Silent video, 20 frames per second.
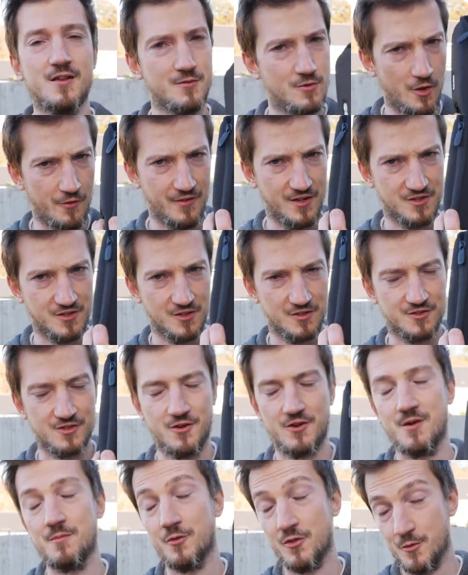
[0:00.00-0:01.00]
Not this one,
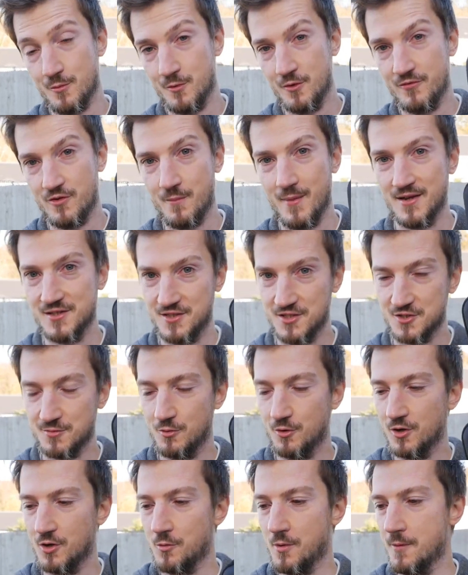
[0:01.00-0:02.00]
sorry, but the MovieMask, the
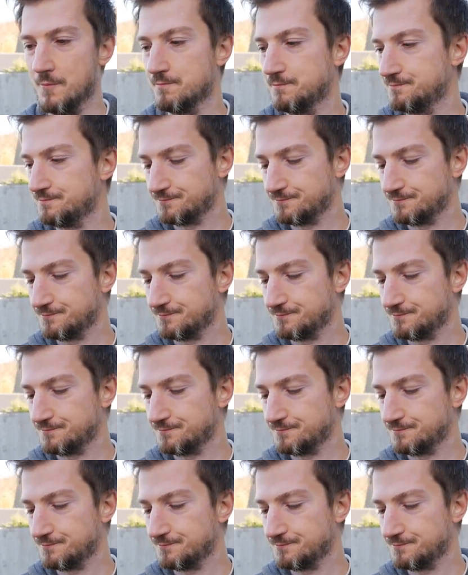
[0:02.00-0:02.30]
smaller one.